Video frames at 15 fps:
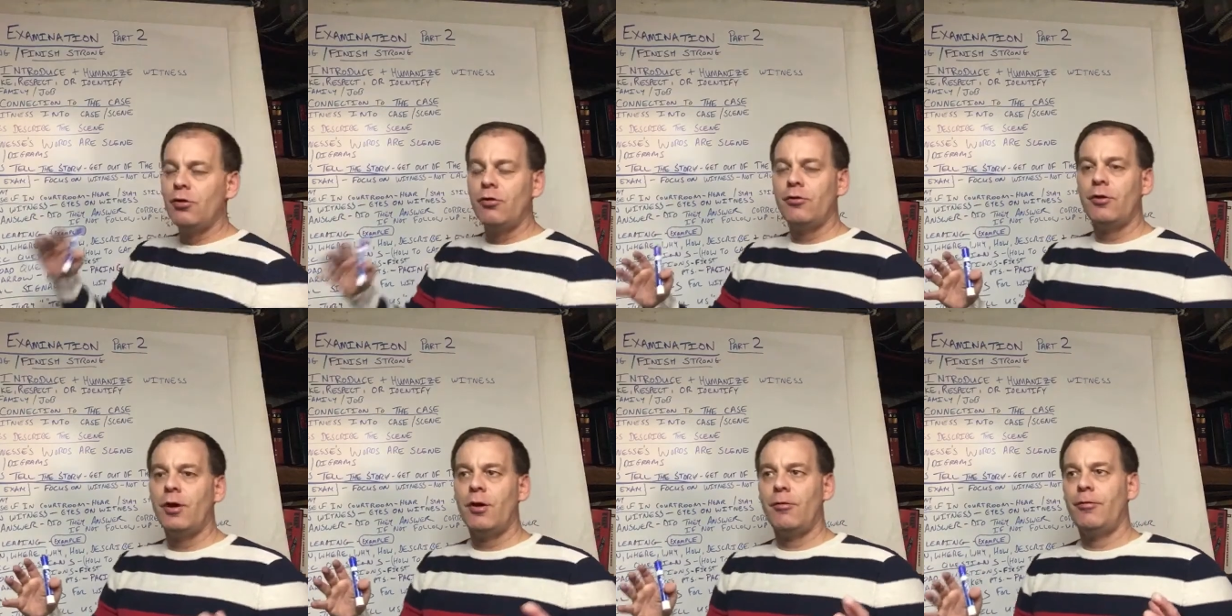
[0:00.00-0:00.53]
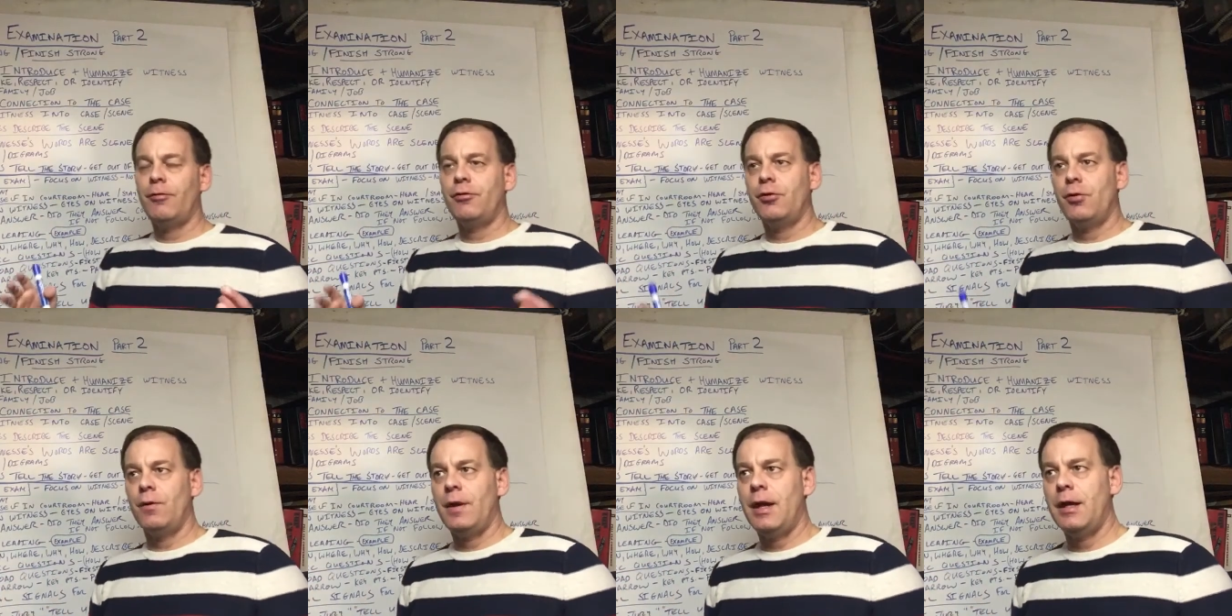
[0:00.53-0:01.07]
yourself
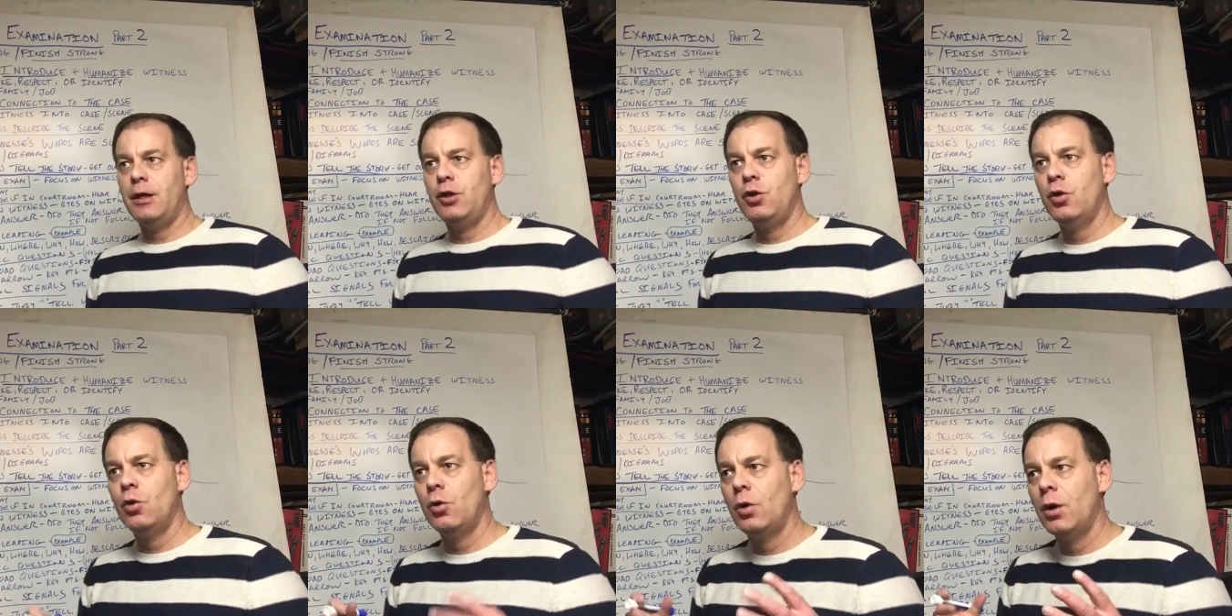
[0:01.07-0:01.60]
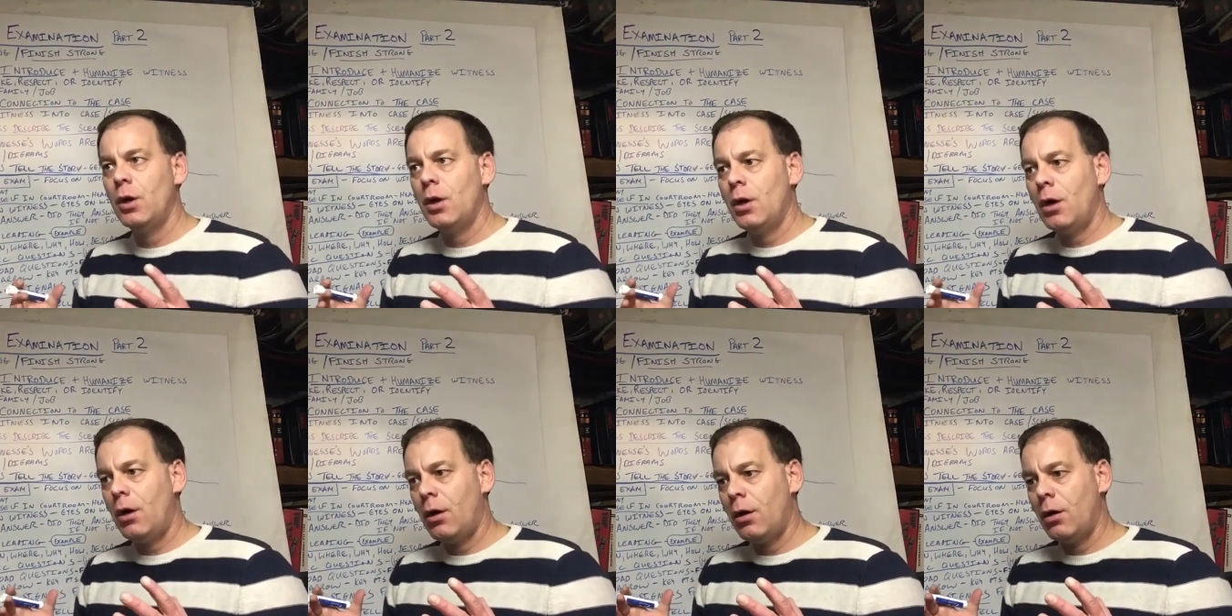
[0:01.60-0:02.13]
so that you
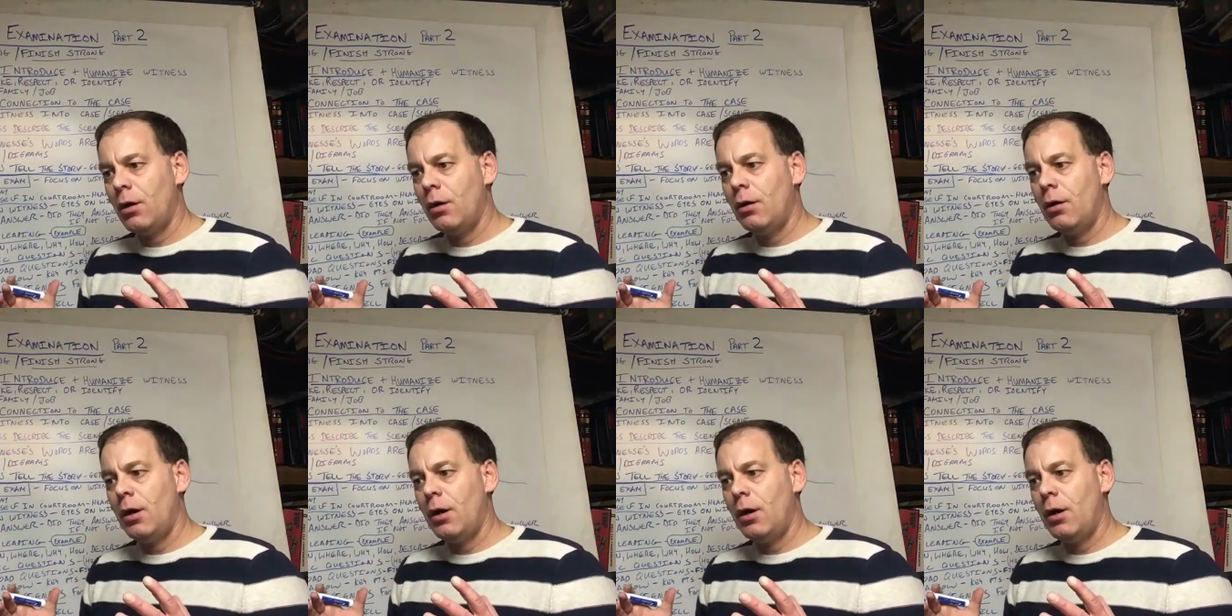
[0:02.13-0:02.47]
are,